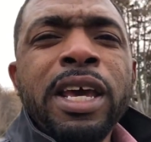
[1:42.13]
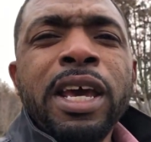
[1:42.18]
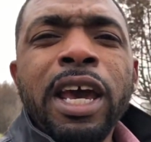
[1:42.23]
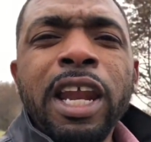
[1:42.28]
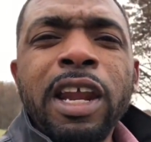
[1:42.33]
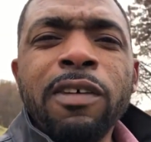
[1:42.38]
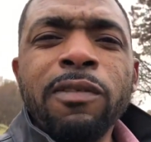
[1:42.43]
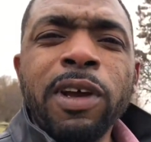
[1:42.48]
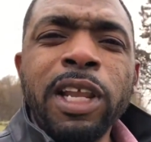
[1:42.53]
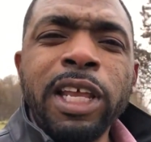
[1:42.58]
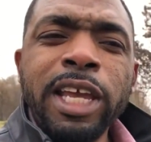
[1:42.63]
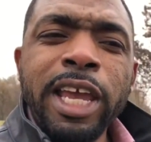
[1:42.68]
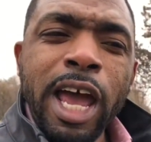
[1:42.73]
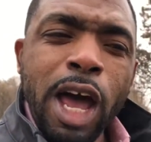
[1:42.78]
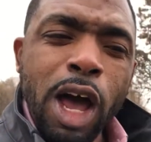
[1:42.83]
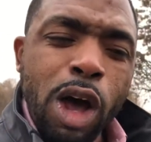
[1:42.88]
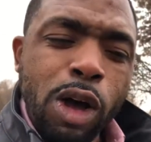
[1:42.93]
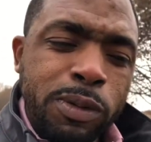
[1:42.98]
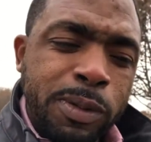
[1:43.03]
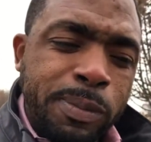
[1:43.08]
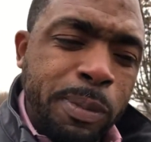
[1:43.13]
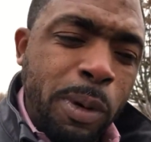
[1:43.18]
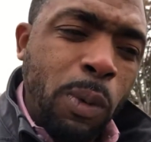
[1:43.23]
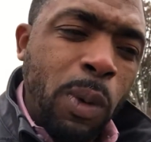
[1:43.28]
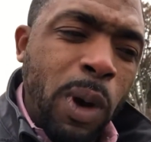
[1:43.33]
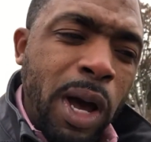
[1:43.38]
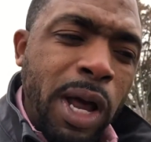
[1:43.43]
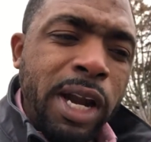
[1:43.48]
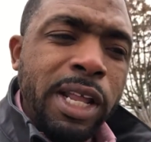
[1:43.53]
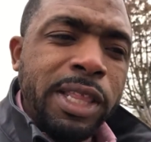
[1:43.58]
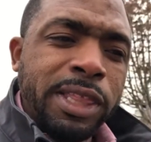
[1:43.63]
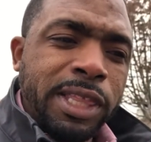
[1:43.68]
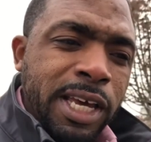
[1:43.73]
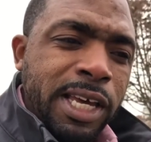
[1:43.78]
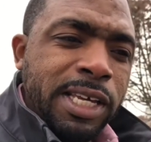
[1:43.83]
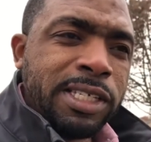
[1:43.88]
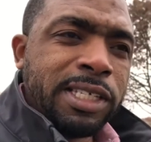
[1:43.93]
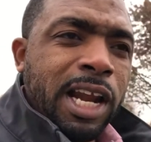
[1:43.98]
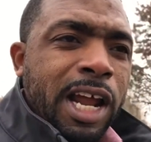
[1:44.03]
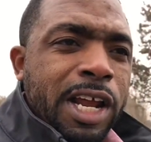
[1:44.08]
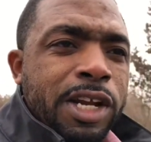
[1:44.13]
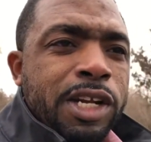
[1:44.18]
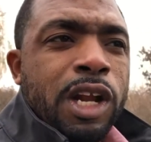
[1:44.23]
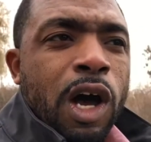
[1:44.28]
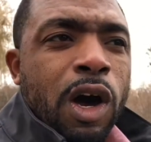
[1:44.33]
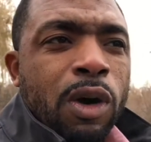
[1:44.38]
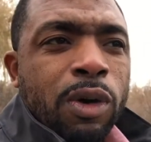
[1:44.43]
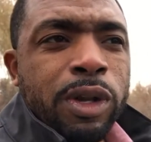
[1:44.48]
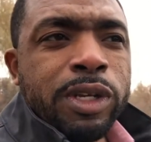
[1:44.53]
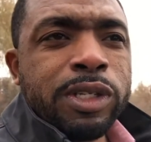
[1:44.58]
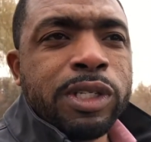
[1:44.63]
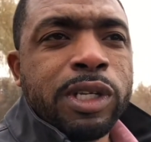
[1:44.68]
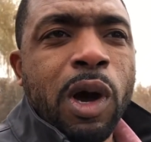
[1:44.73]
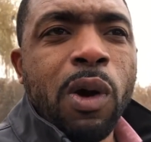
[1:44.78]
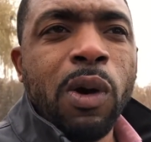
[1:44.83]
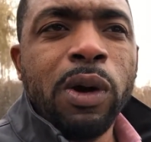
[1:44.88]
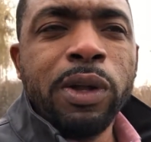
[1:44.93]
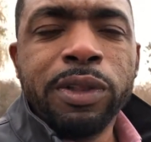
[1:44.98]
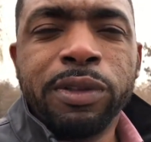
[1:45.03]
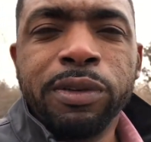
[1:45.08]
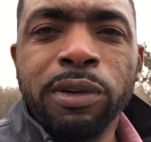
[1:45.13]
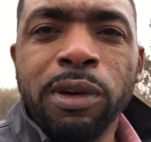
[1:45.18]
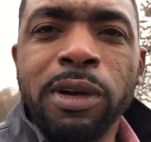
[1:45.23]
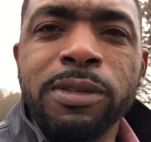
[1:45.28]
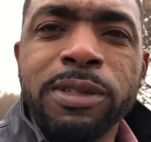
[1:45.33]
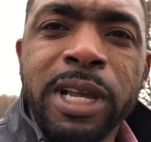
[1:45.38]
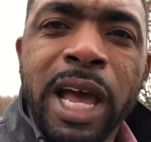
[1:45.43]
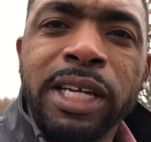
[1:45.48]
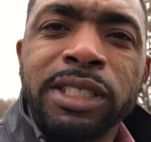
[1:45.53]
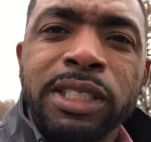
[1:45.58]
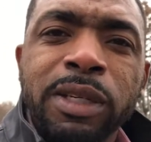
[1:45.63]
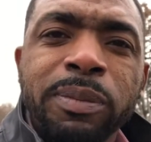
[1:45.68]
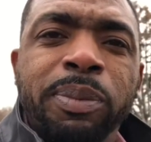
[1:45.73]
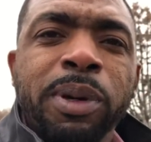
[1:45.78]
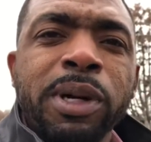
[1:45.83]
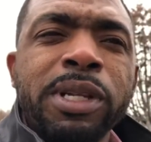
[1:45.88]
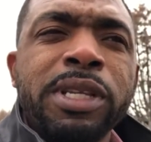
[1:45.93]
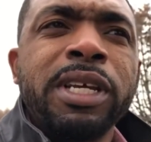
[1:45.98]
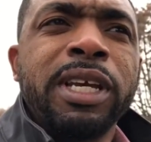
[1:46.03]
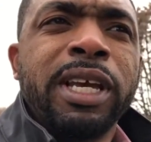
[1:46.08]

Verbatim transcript: And it really helps. But one of the things that I noticed going through, I was actually putting